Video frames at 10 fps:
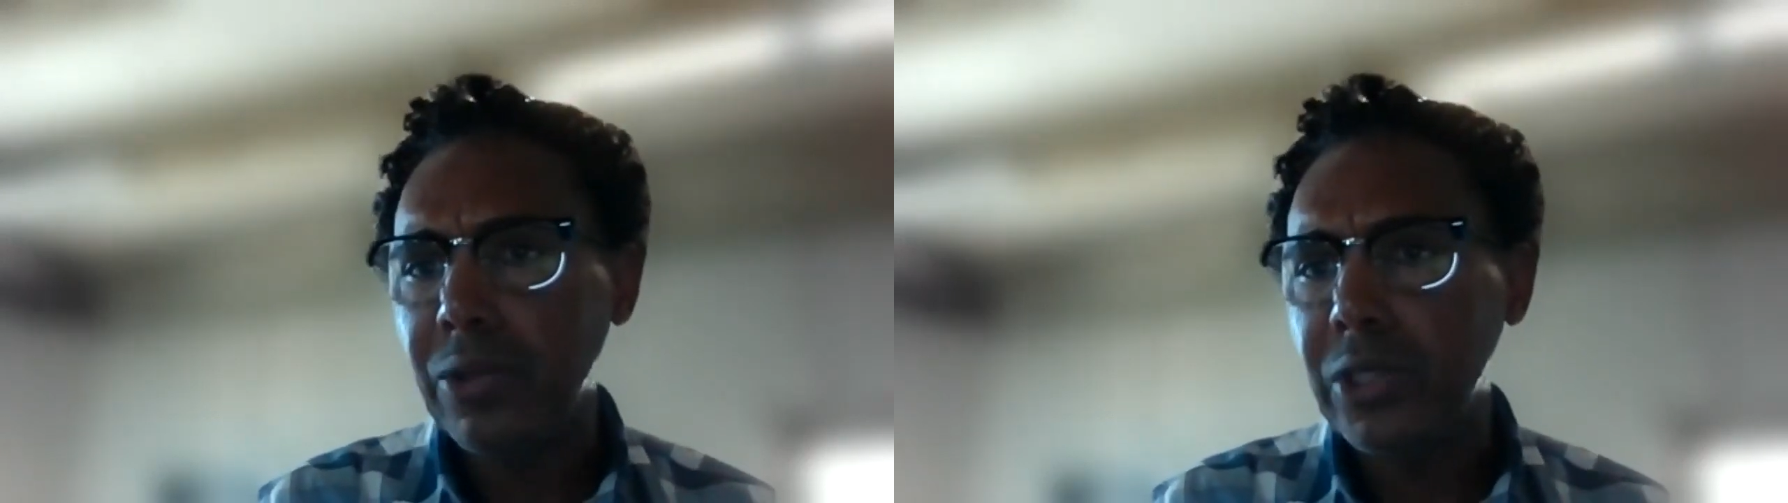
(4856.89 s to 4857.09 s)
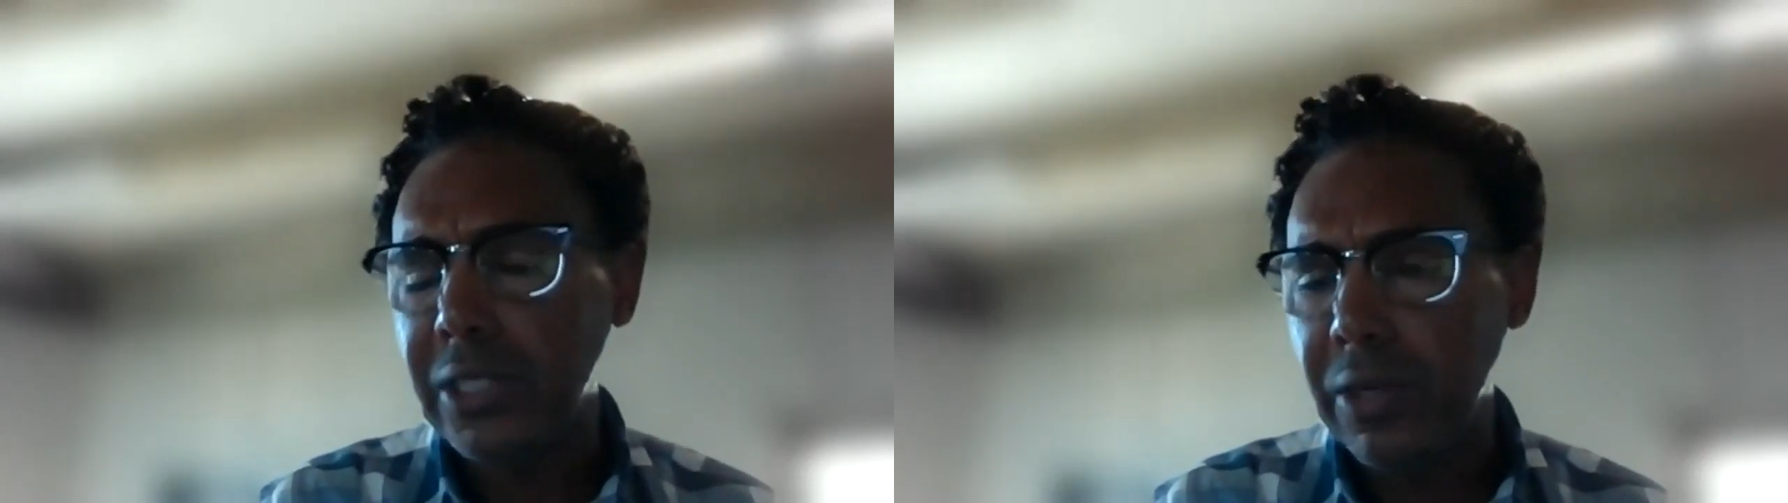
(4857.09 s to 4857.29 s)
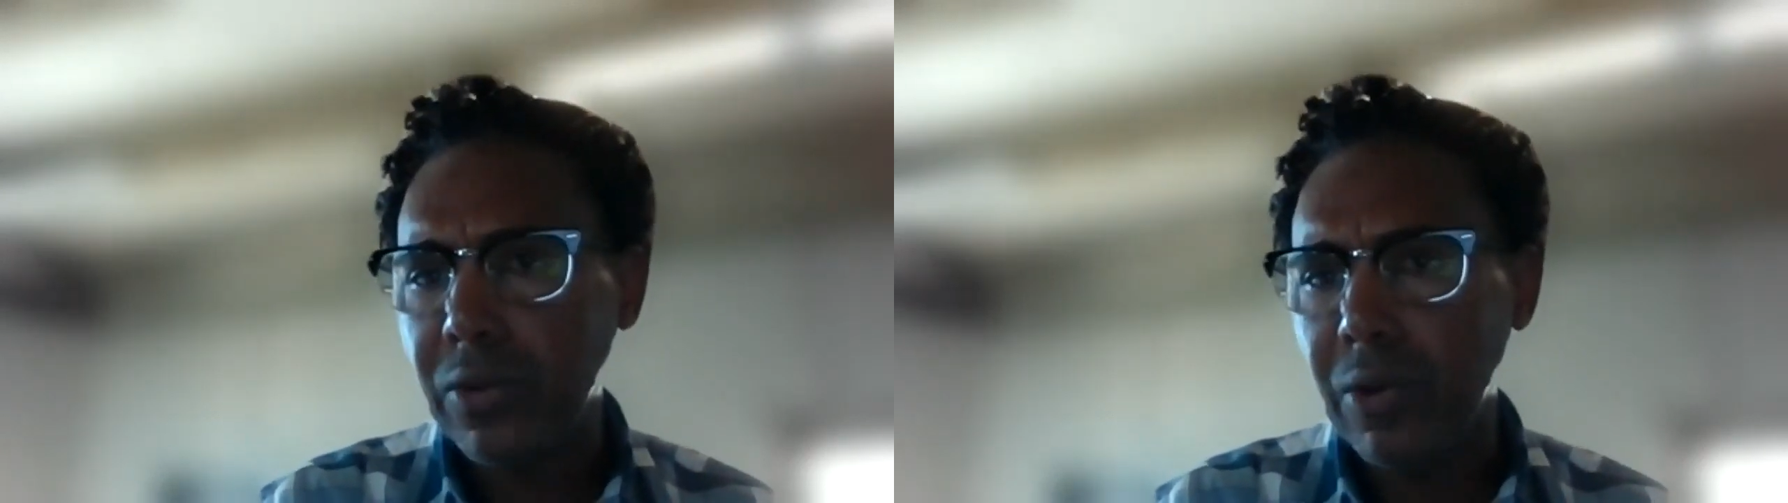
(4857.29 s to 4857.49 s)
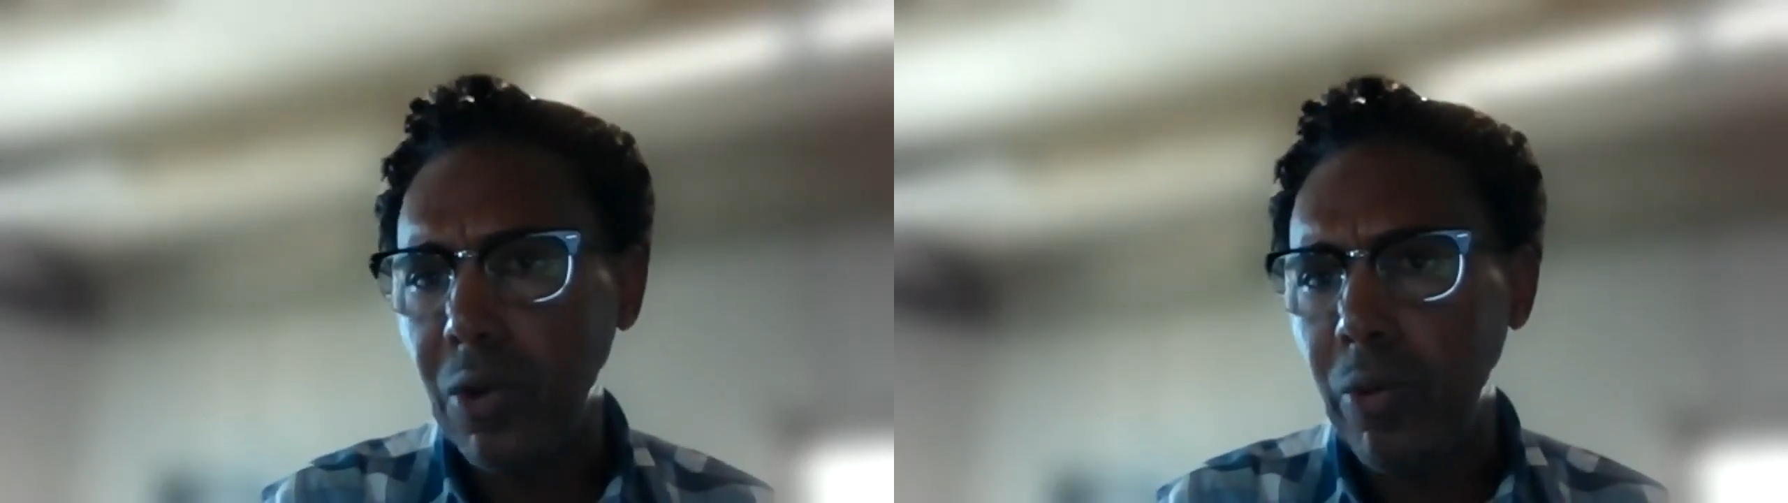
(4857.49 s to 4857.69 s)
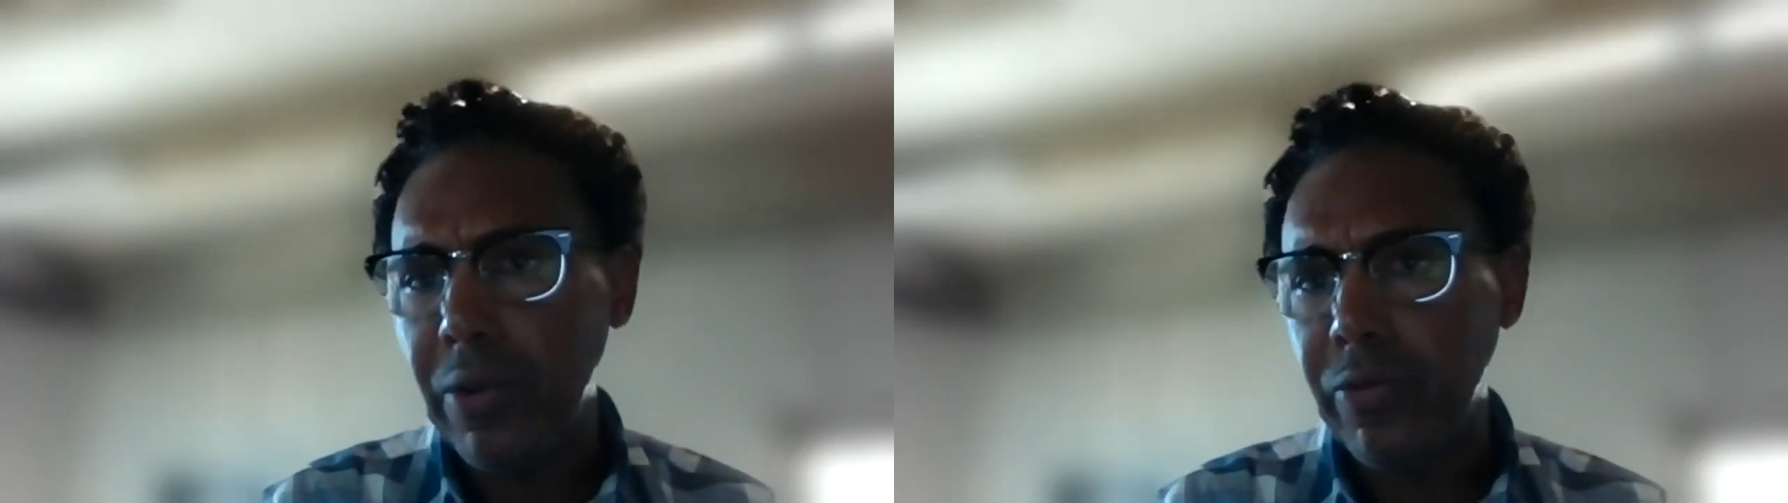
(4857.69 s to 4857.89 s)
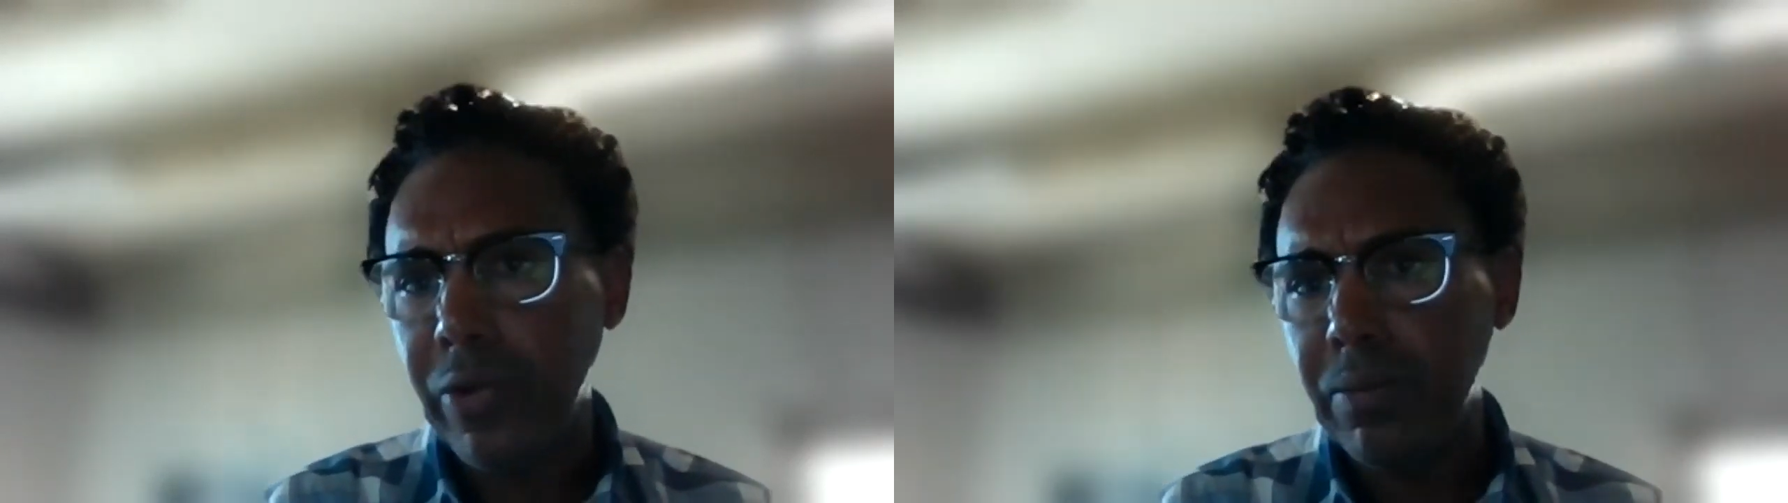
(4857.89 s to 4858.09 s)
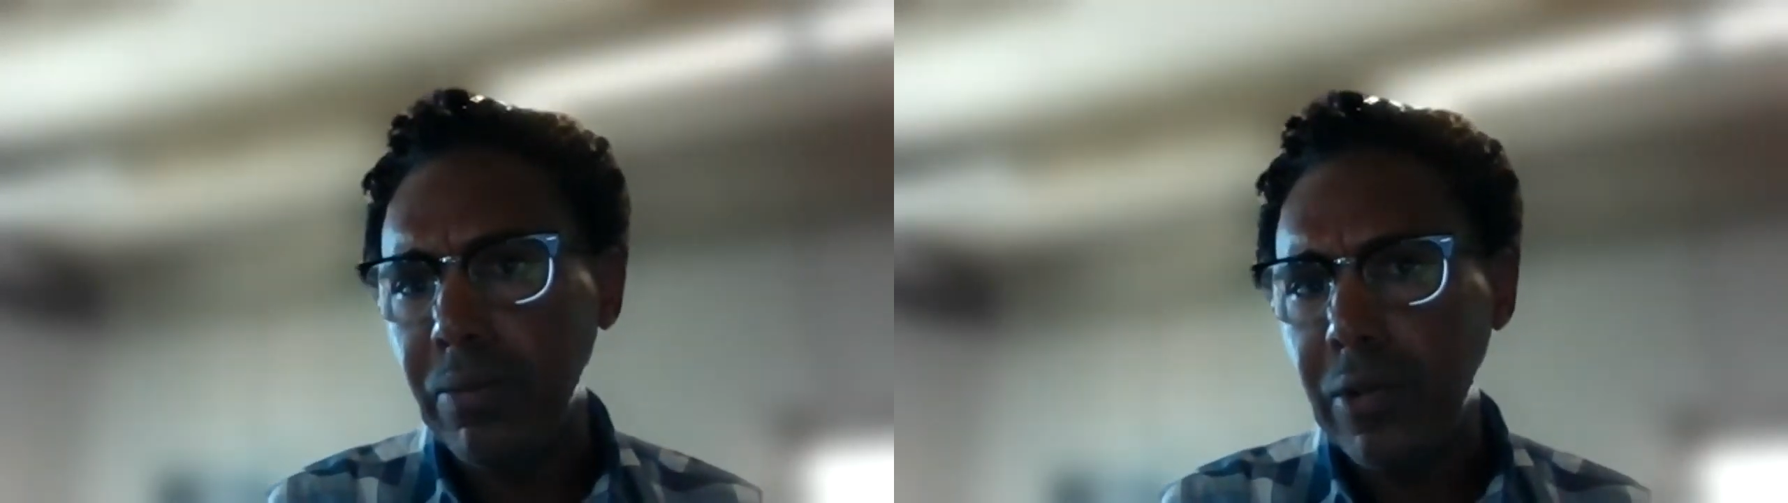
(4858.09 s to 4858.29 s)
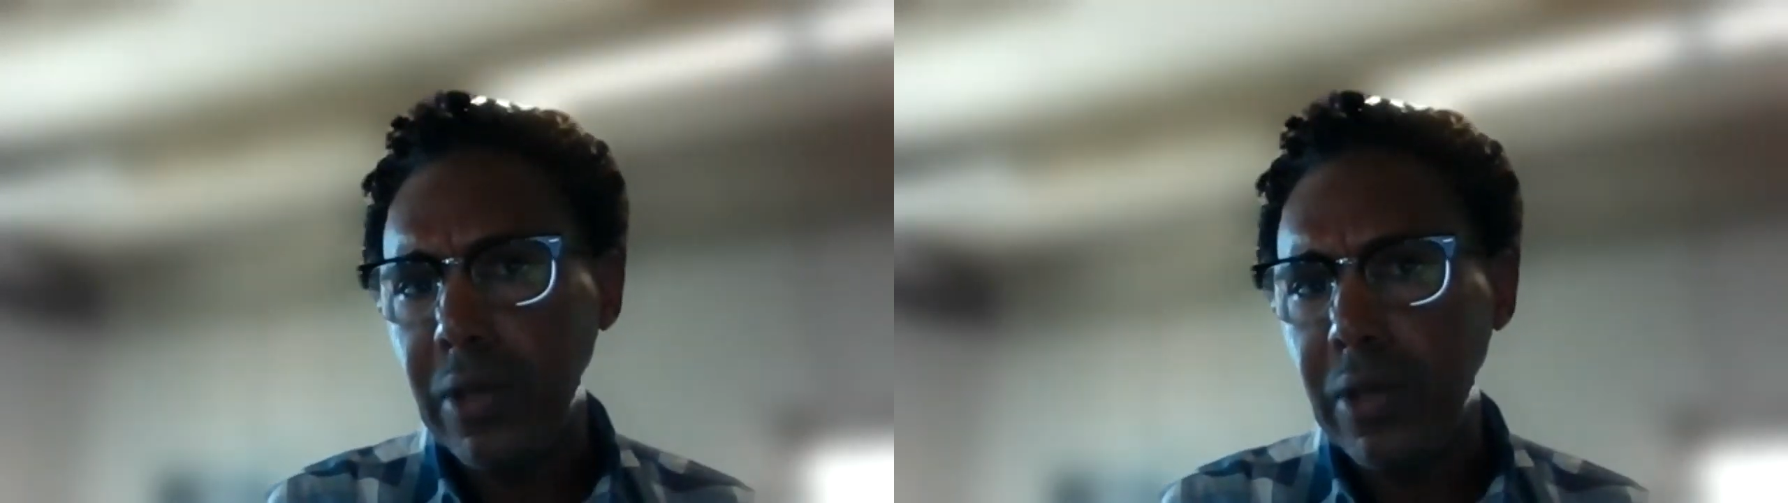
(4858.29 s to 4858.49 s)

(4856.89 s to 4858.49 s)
shift away from